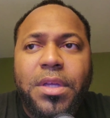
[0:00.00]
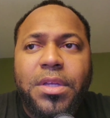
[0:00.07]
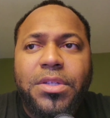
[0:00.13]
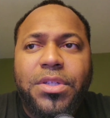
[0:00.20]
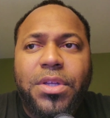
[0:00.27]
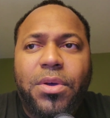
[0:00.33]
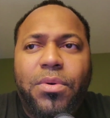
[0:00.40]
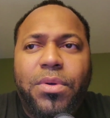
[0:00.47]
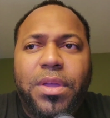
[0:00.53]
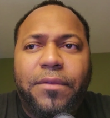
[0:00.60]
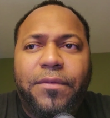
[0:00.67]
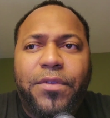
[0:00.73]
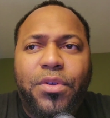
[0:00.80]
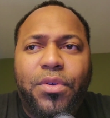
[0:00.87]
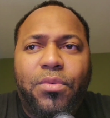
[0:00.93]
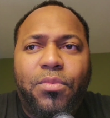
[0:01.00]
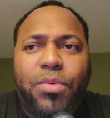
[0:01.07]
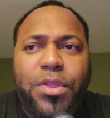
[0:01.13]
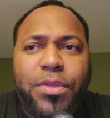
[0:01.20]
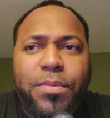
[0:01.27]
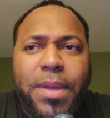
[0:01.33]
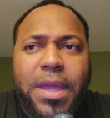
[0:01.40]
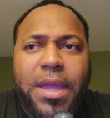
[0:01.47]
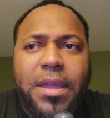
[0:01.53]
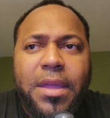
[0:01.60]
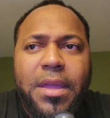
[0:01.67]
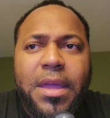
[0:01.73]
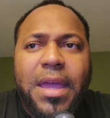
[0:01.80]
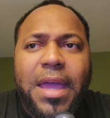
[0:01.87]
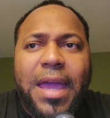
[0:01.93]
So if you're with me,
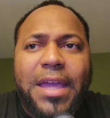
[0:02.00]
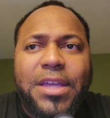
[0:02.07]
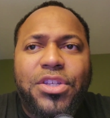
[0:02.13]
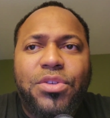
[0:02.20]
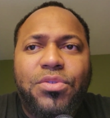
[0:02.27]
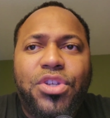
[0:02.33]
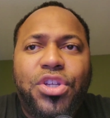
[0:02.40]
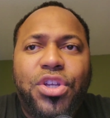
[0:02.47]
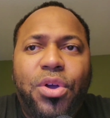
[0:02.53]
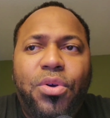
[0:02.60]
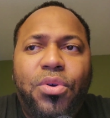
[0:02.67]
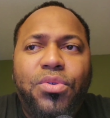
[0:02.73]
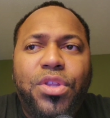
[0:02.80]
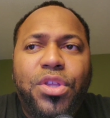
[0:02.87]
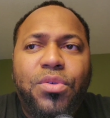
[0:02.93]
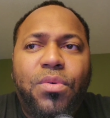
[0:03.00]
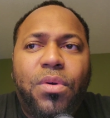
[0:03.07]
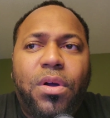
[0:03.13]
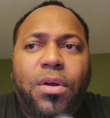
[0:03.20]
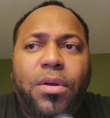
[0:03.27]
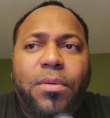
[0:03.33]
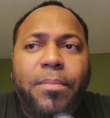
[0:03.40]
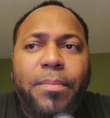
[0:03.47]
as you showed you are